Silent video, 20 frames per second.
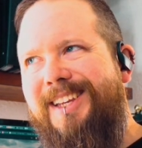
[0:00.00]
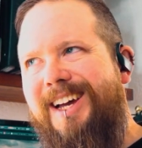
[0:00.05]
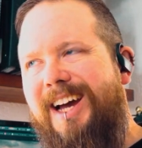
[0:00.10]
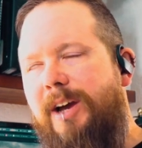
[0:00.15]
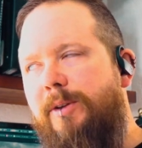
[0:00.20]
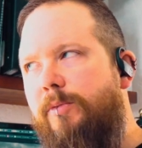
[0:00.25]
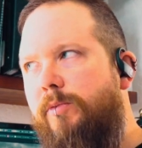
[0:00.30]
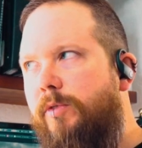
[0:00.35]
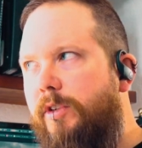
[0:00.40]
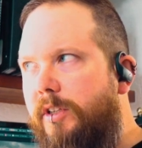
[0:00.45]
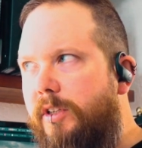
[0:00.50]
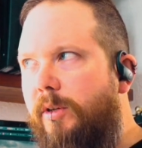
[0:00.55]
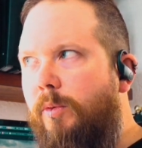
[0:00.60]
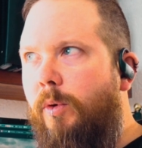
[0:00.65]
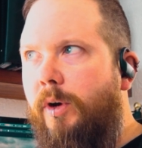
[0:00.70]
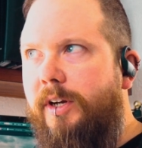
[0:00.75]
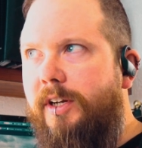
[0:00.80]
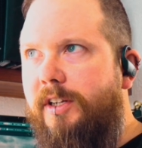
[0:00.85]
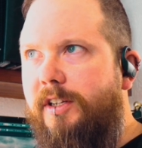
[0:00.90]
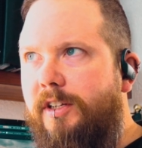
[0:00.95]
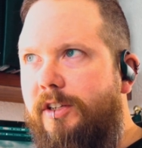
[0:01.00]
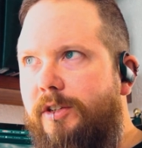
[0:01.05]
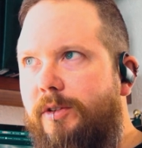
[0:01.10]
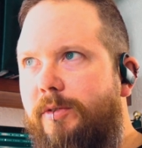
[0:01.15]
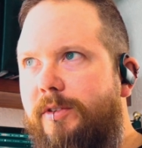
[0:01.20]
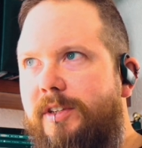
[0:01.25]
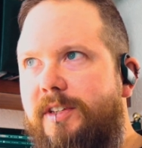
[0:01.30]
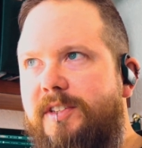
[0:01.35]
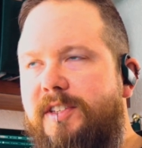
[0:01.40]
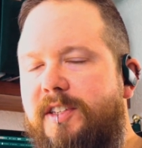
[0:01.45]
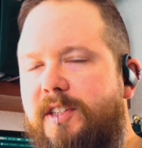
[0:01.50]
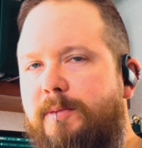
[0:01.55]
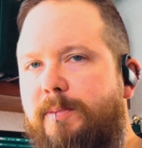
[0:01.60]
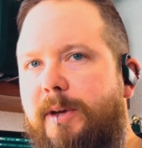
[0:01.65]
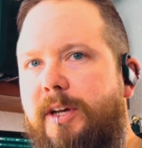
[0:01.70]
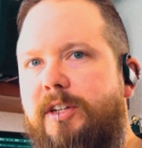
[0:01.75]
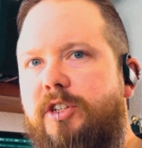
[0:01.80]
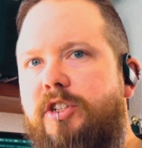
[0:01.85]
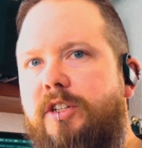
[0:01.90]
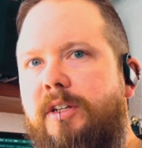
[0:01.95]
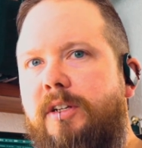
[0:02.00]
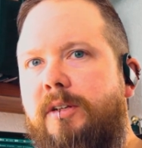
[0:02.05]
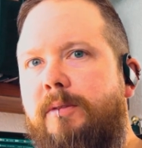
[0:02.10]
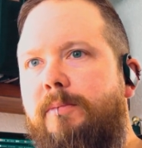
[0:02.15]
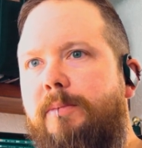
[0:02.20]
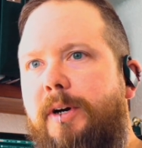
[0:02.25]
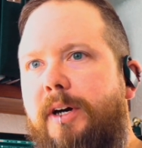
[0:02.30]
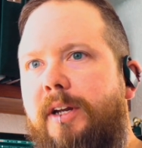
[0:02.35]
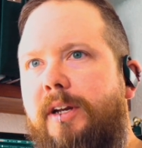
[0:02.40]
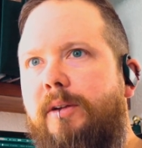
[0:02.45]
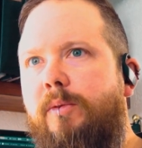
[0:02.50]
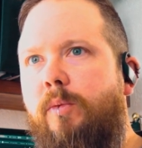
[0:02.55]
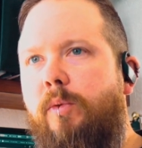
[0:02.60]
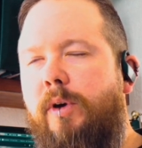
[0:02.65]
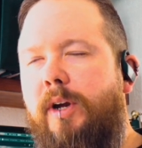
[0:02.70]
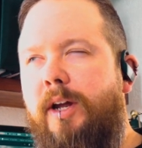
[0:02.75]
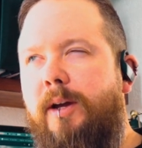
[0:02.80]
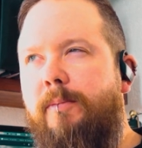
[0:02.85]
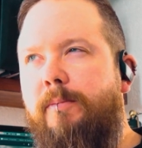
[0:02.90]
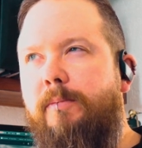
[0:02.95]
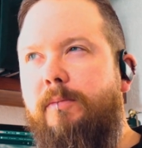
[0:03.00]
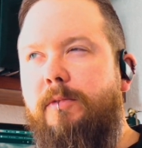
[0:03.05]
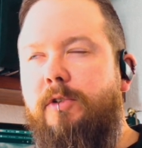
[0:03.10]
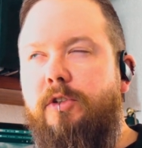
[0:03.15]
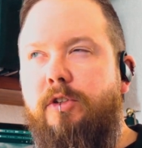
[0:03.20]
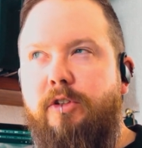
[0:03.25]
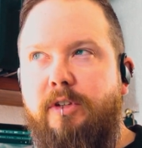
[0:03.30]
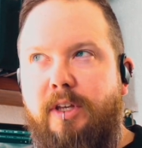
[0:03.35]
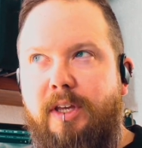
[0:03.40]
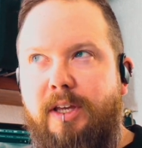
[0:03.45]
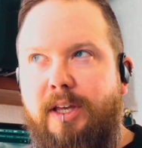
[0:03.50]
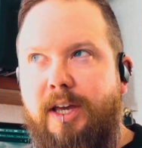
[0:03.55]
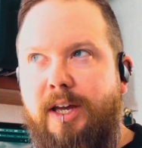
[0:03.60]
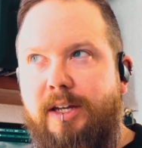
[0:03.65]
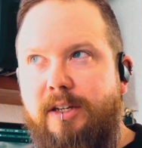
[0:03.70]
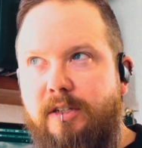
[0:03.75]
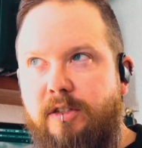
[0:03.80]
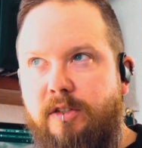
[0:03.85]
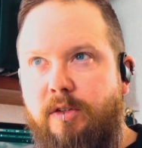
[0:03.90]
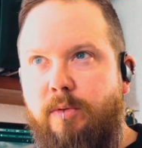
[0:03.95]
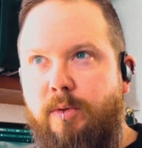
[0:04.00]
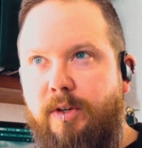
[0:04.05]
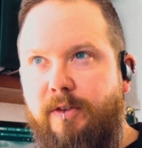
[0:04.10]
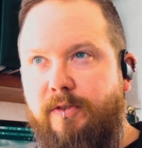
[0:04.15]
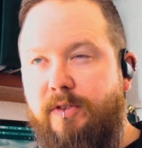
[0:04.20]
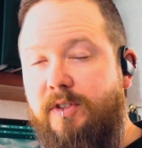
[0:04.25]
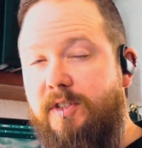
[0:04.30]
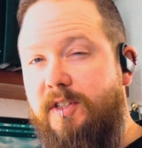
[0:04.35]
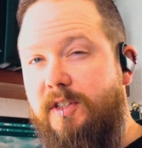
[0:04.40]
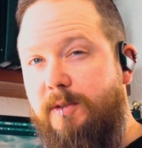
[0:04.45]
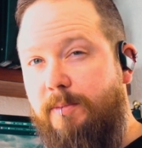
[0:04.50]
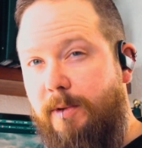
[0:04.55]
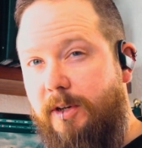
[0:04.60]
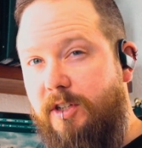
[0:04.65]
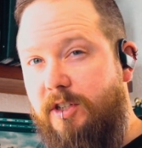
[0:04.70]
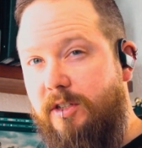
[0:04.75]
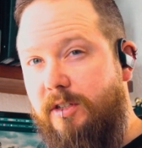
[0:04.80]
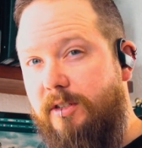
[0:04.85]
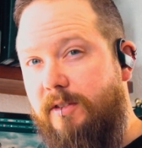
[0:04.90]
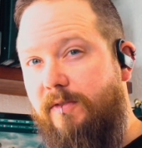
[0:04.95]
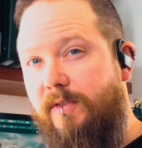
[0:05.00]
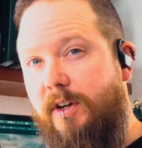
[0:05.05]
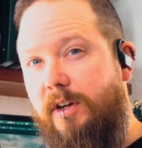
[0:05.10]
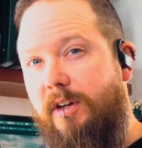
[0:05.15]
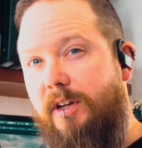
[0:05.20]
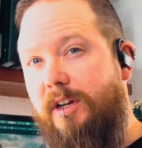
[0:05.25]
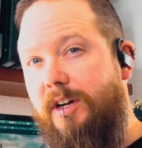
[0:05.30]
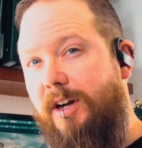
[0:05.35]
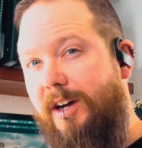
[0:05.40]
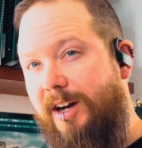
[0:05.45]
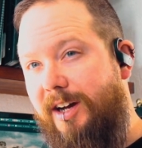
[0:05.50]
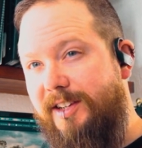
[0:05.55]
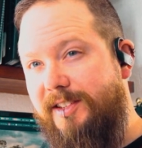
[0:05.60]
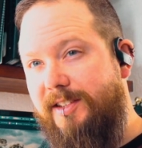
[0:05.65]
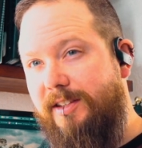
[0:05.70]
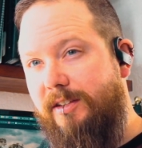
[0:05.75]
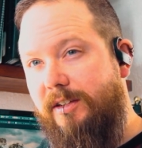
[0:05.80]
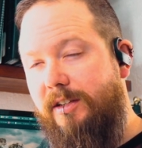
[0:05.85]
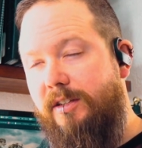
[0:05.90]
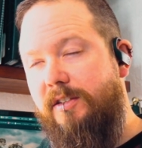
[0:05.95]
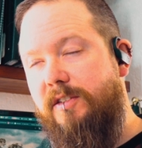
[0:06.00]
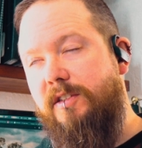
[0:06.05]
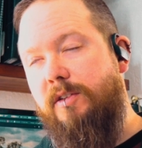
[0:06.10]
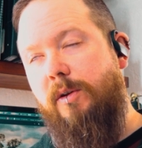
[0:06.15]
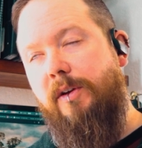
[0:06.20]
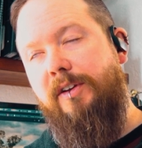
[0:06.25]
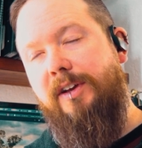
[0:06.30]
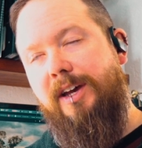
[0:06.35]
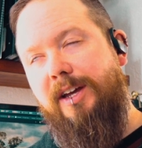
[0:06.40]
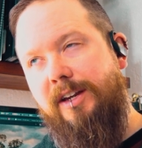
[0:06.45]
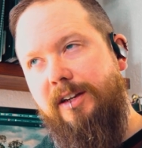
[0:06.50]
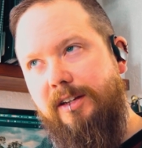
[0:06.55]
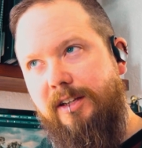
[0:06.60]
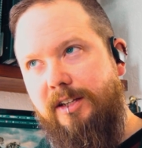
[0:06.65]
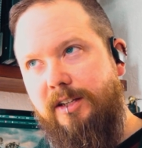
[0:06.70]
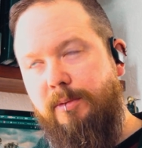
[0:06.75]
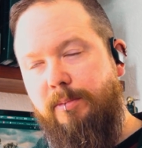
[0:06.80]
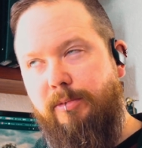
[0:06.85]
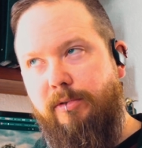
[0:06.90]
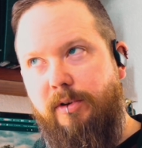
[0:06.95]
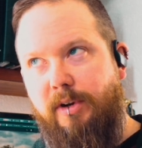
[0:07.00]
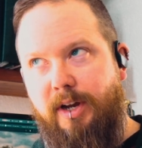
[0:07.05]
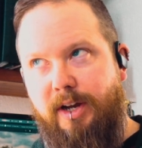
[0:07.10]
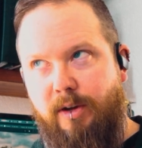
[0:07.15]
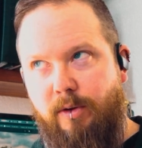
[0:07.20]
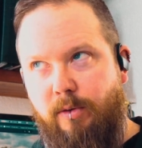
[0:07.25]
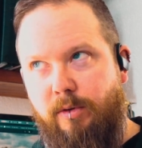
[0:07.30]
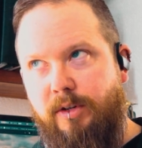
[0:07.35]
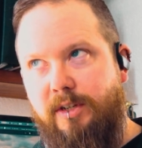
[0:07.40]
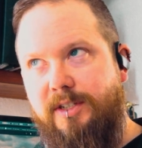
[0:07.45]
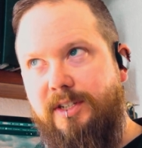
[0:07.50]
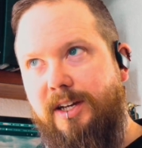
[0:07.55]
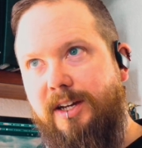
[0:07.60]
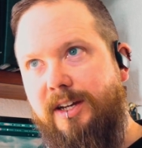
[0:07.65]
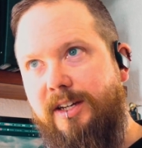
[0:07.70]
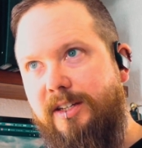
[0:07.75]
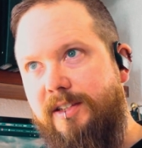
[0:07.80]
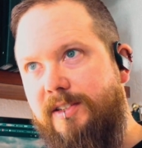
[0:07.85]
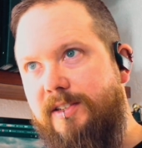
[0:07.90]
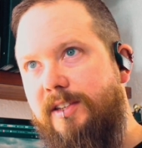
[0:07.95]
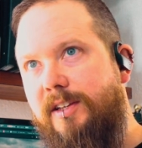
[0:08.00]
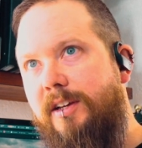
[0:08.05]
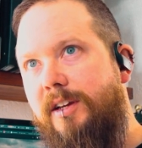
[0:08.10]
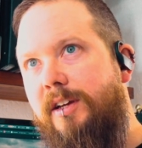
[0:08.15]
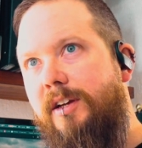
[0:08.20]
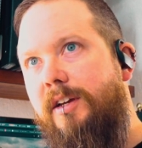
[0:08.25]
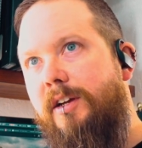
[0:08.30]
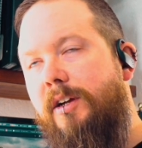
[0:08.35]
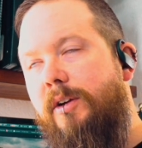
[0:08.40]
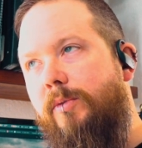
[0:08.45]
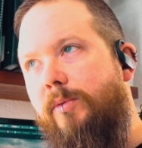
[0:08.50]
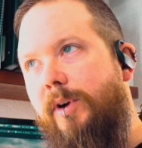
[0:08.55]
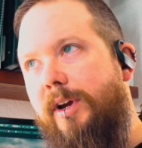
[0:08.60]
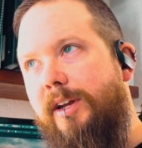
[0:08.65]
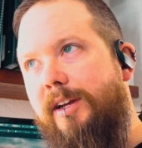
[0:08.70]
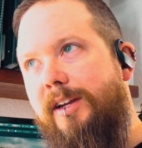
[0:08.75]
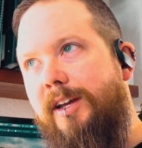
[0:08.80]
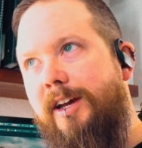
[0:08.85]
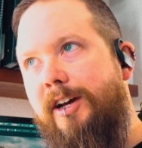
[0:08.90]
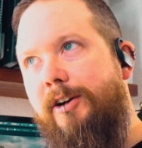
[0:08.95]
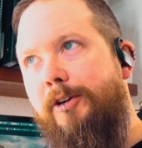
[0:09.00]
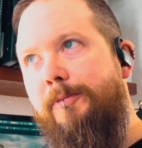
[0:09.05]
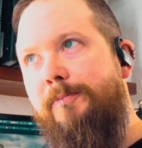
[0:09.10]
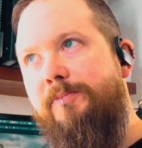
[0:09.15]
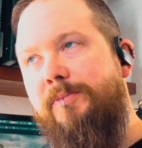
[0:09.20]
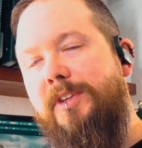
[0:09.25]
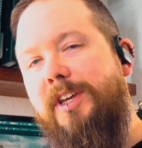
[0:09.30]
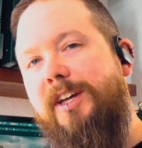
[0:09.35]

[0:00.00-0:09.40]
I really wanted to do the suspension, but what I'm looking at doing for suspension is very costly. So I kind of need to prioritize right now.